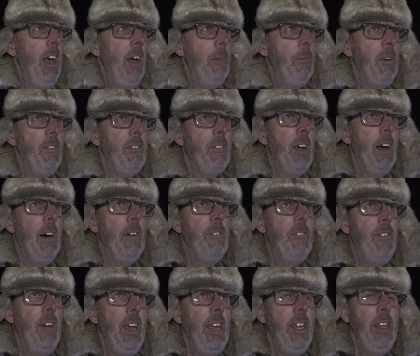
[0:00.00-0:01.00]
Yeah, we've got
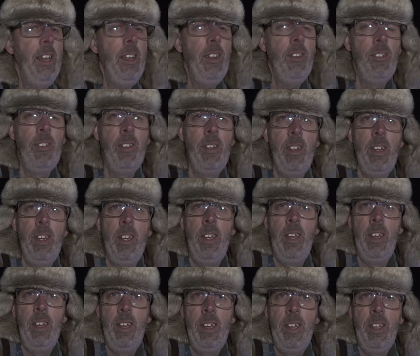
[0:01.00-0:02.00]
Venus.
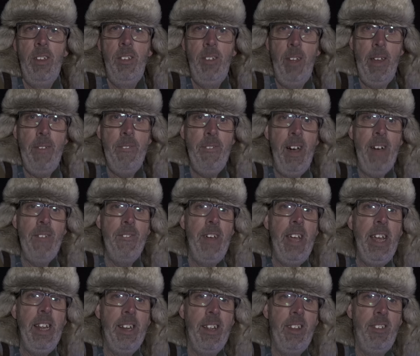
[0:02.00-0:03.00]
In fact,
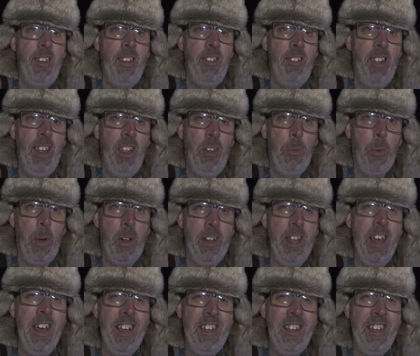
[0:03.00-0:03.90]
Venus is this one.